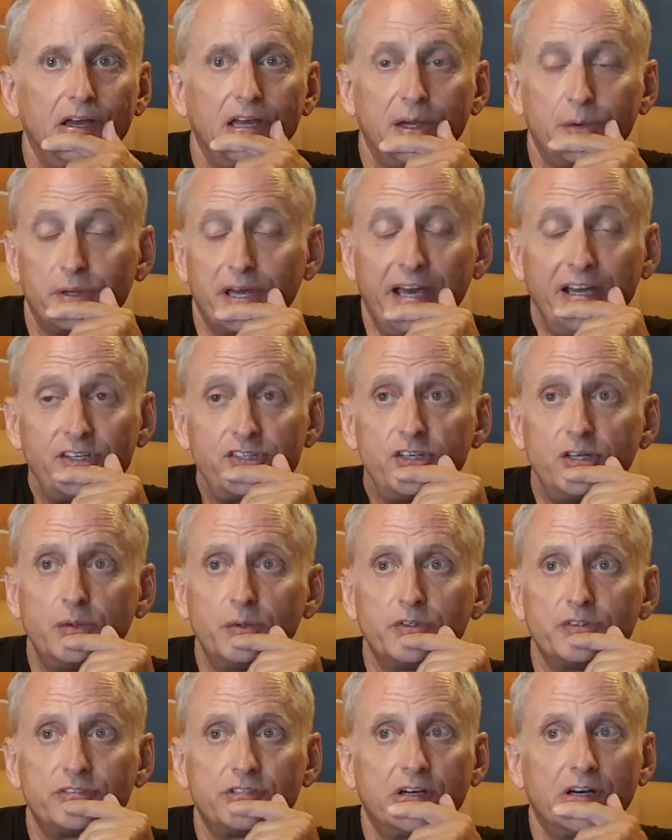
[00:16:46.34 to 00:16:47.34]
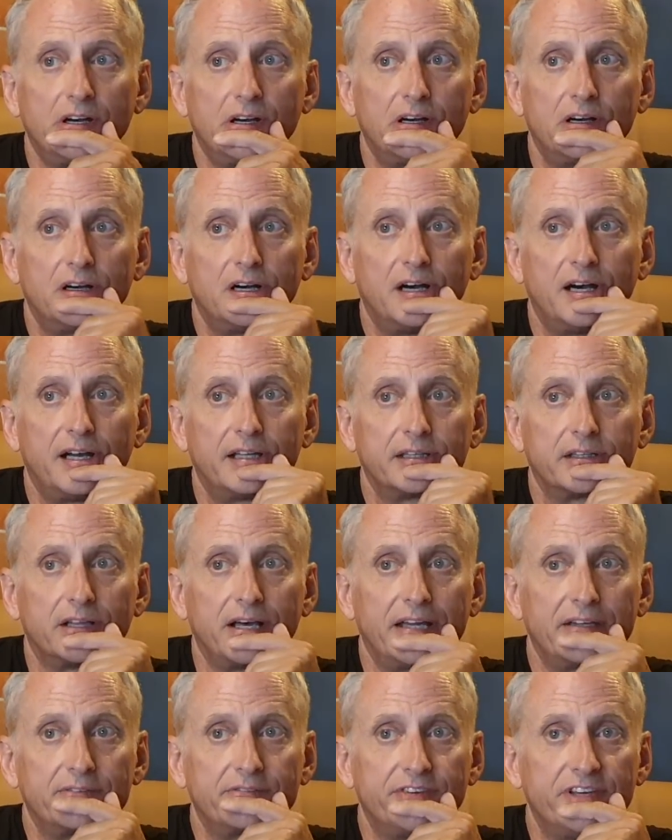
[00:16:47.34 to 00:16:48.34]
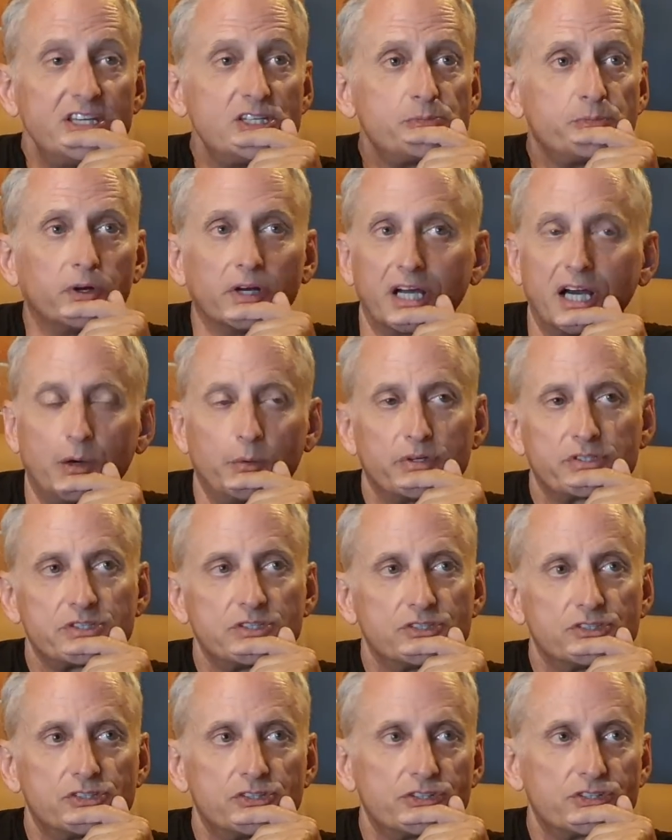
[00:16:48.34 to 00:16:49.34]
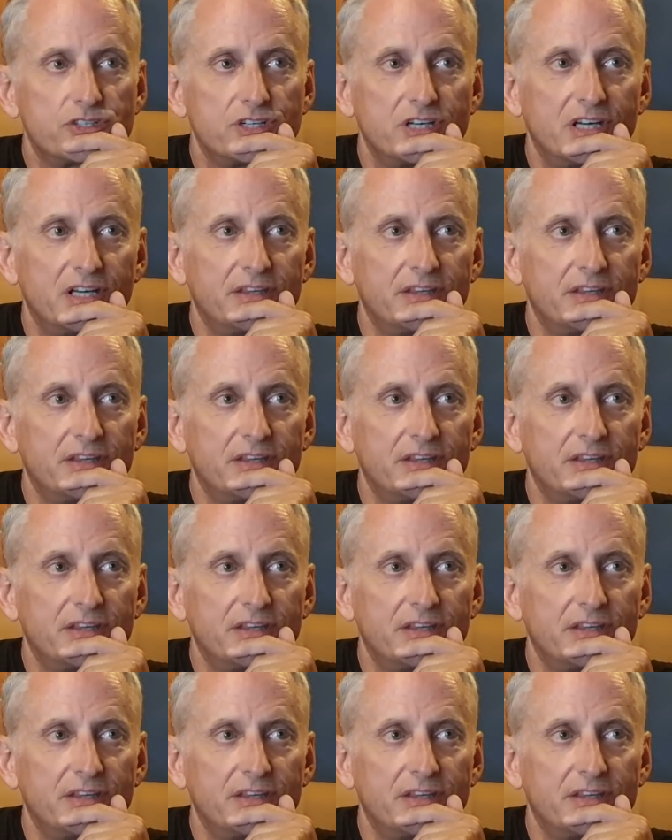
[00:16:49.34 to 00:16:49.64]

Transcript: It, actually, it was uh, online Facebook. I wasn't searching oh.